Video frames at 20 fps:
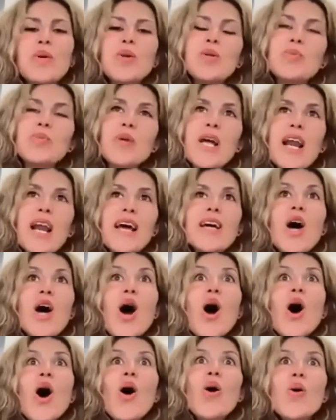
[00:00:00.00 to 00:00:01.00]
would be like,
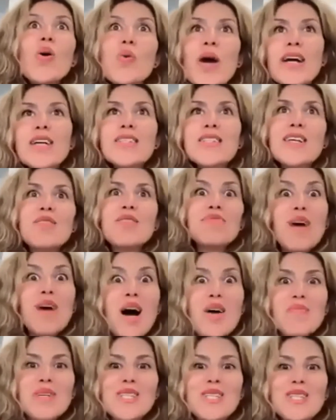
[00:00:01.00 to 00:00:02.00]
oh, where is it
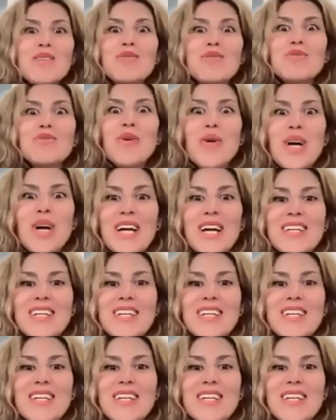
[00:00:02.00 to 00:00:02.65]
from? Is it foreign?